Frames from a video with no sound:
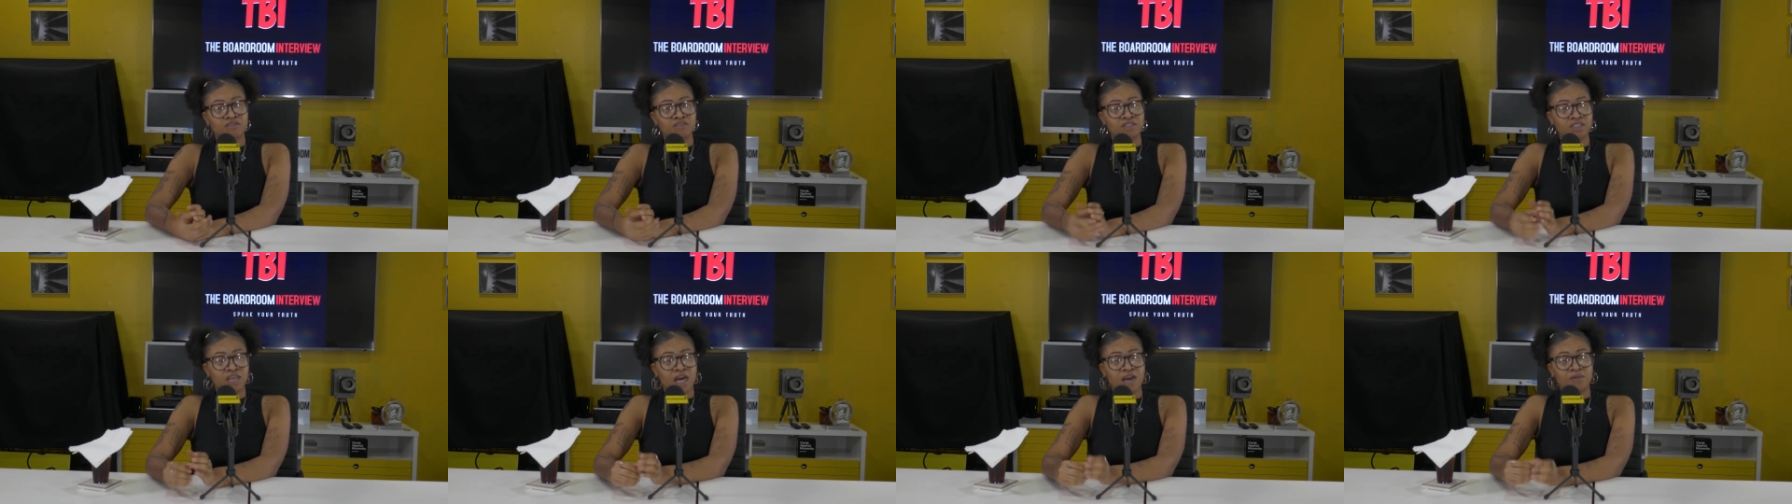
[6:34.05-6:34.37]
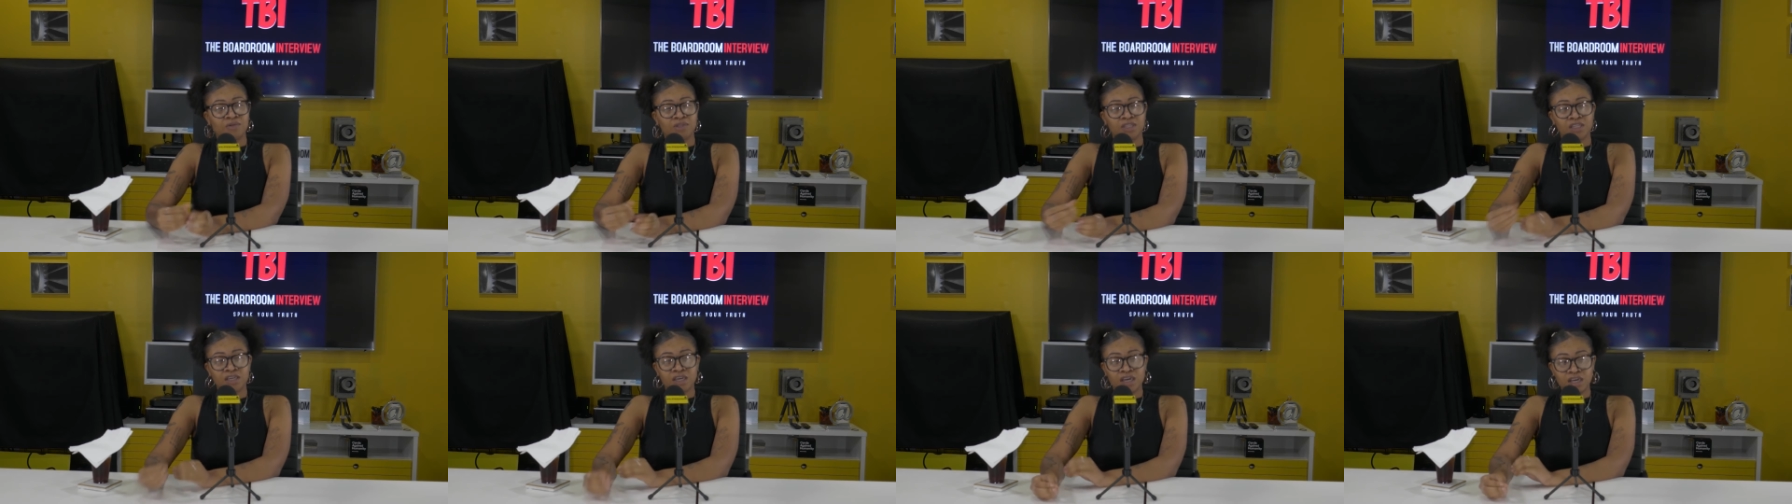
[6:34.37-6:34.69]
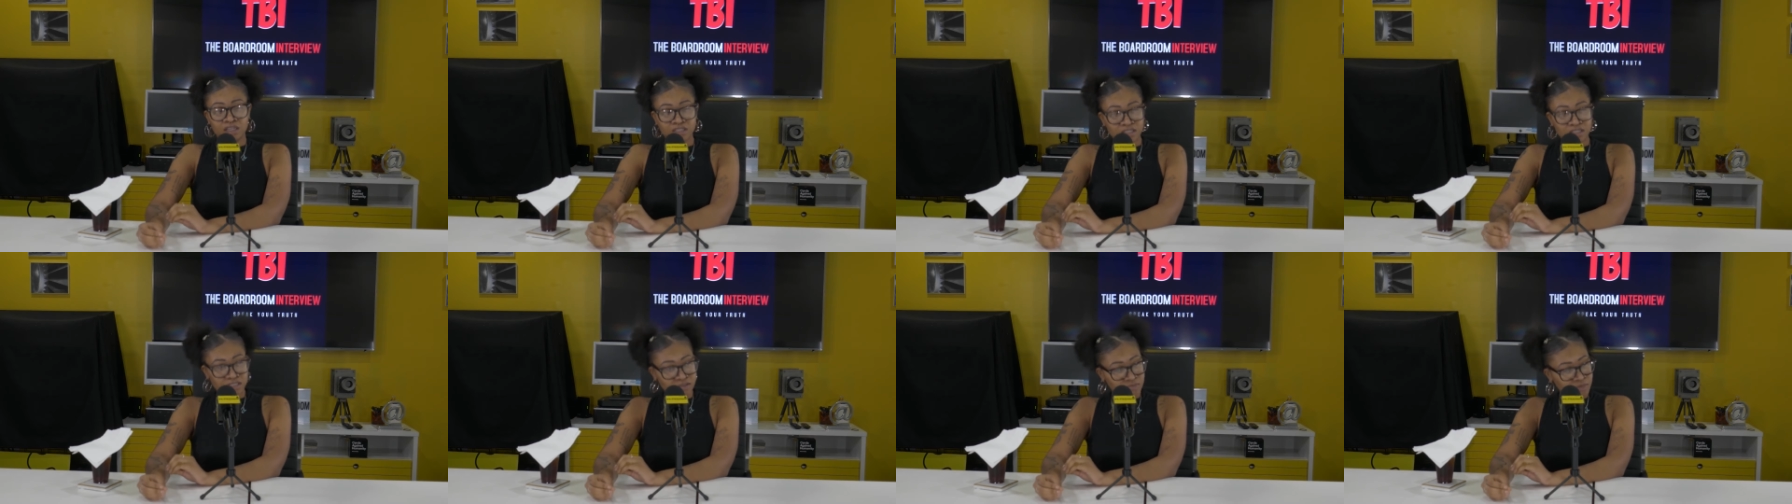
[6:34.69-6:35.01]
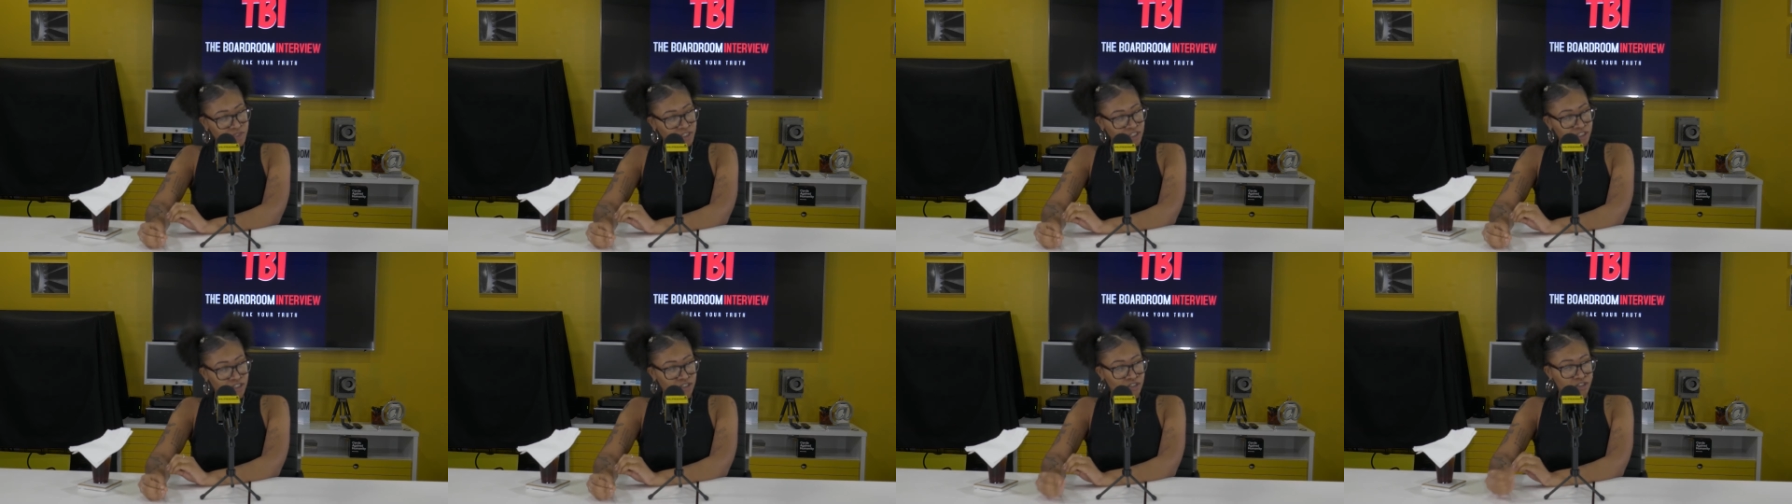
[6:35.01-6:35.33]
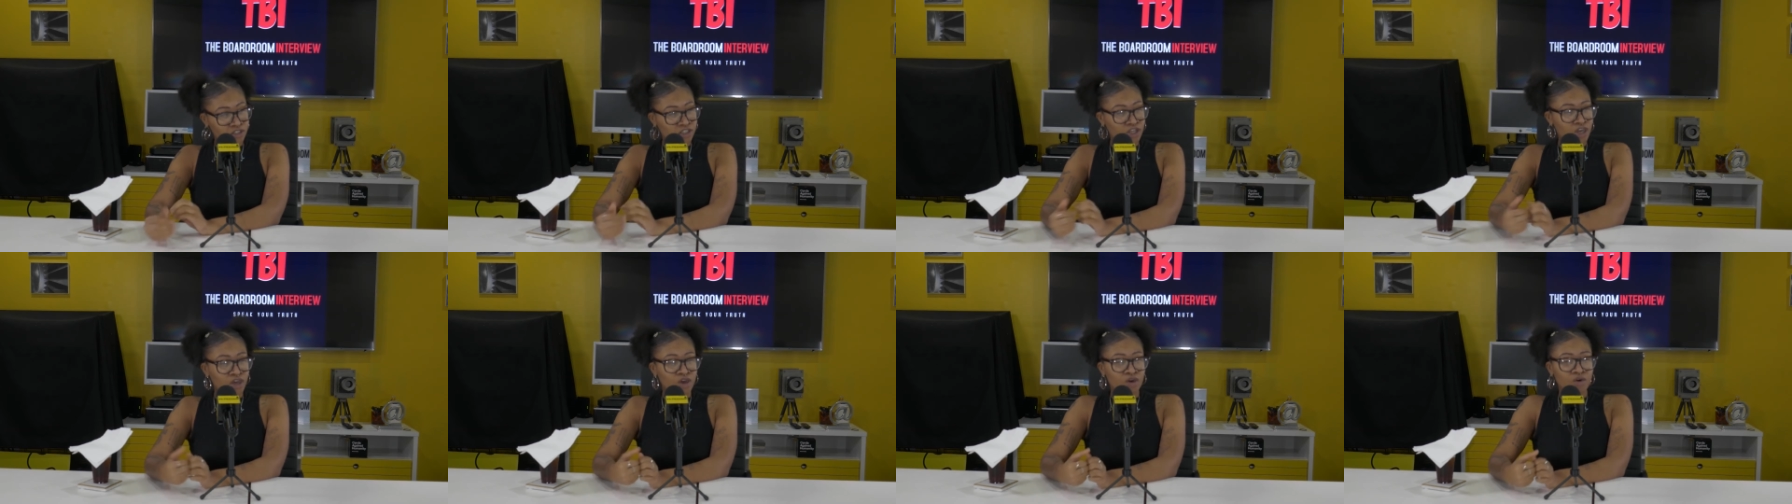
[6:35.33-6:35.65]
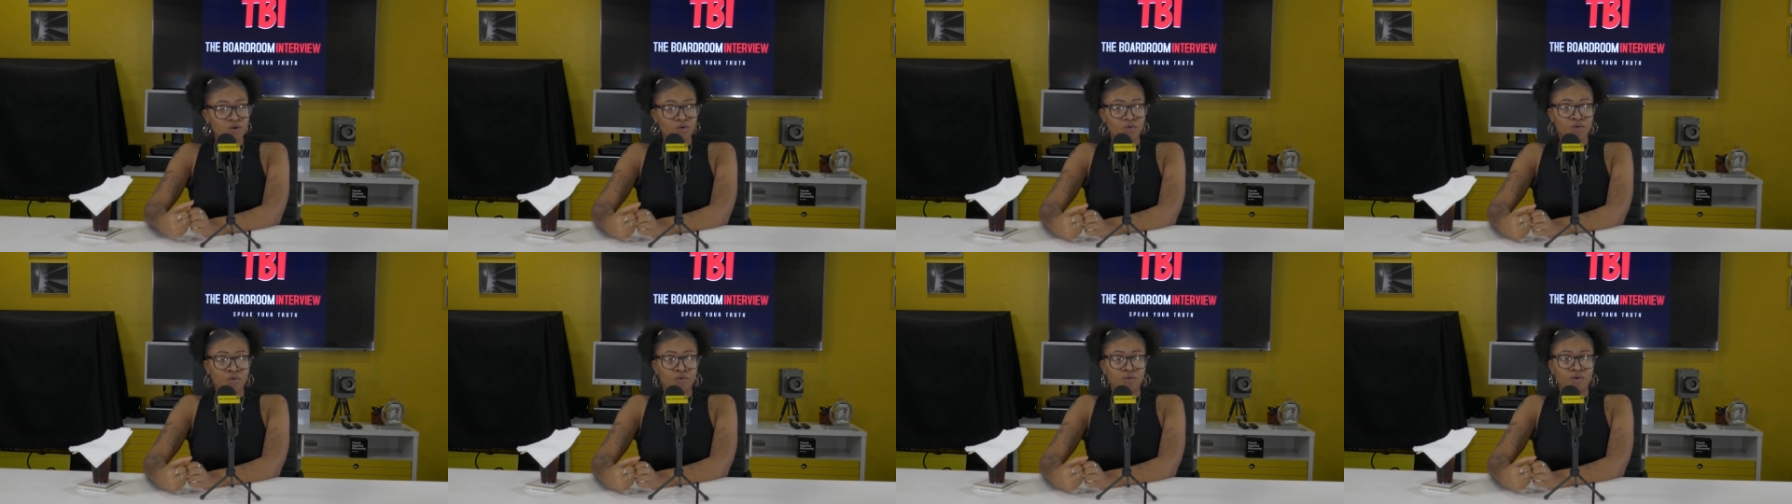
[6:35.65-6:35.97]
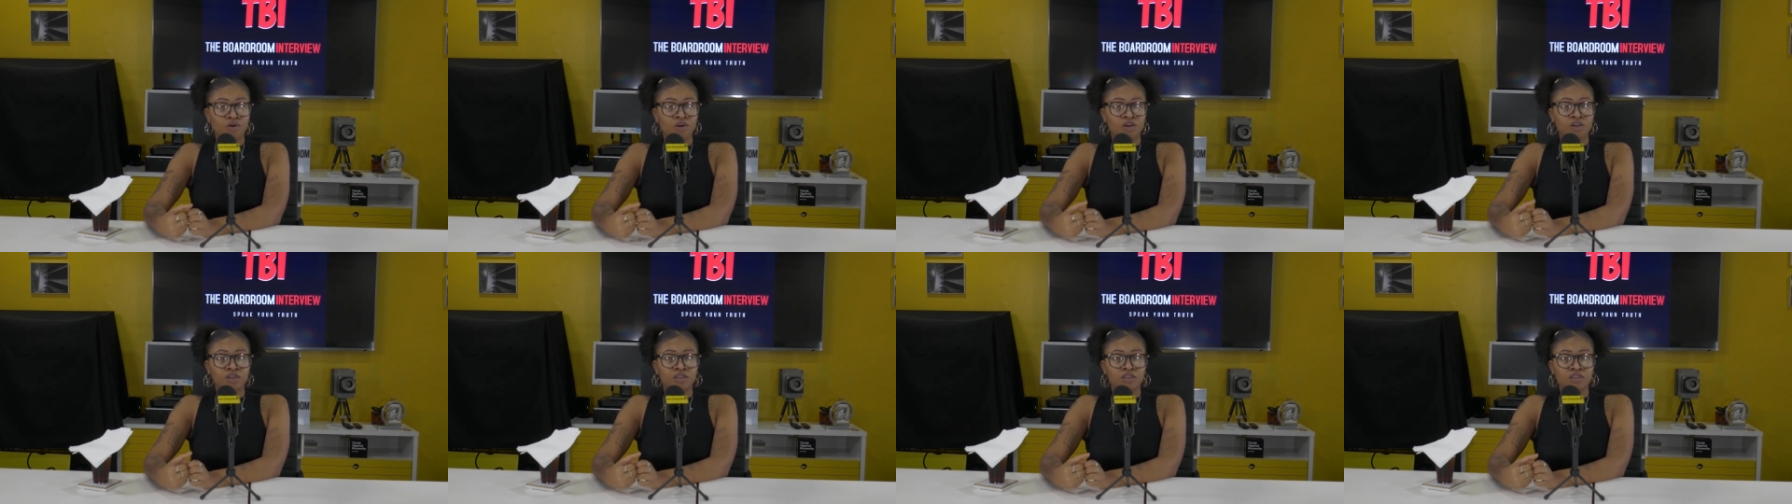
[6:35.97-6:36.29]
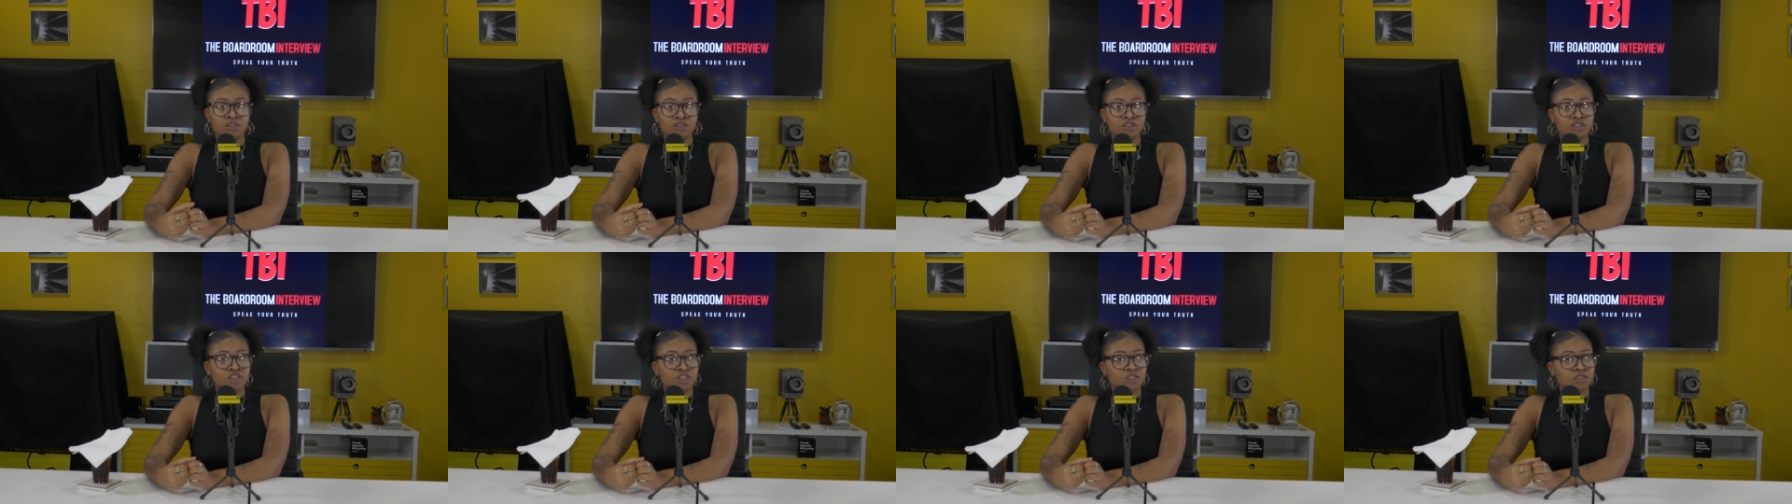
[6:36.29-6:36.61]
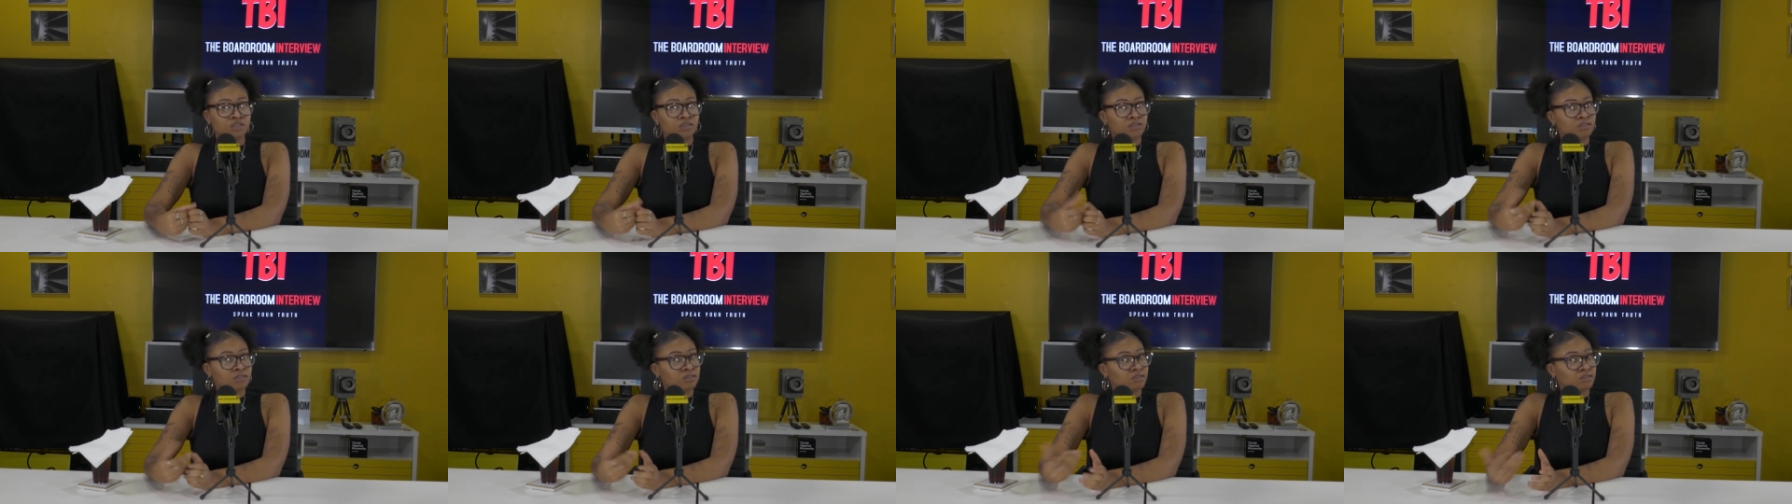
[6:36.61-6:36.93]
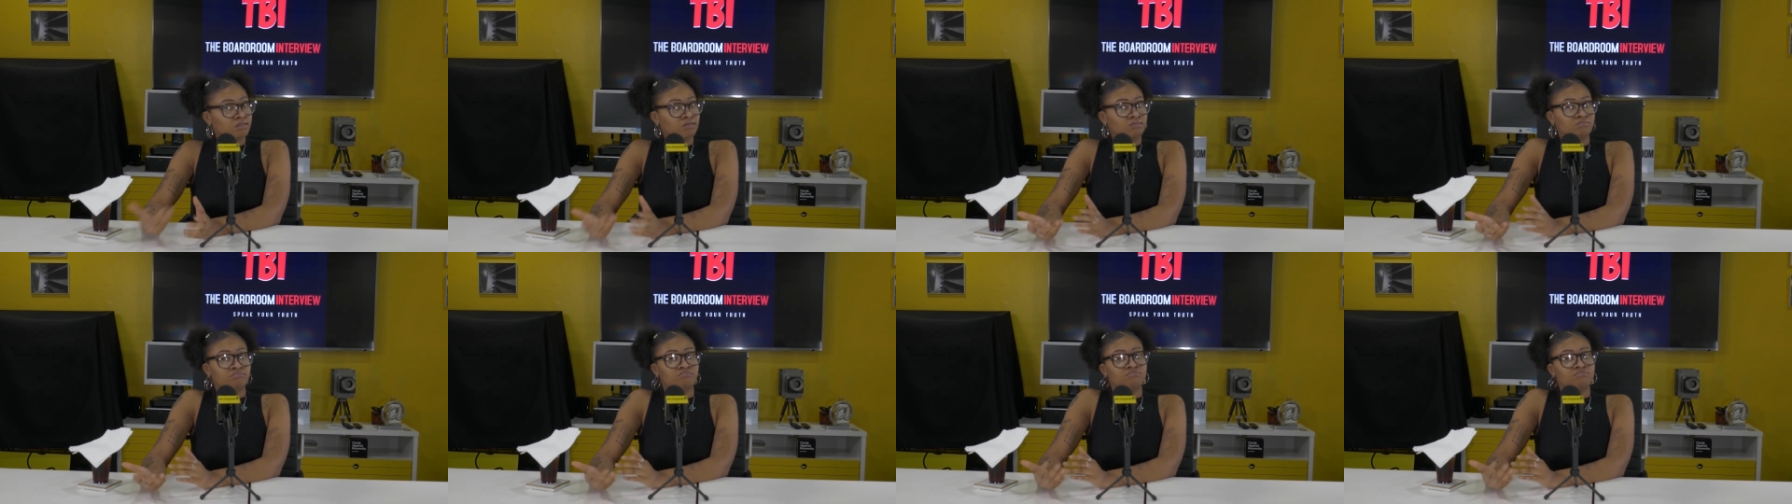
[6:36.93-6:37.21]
side with the customers or they'll just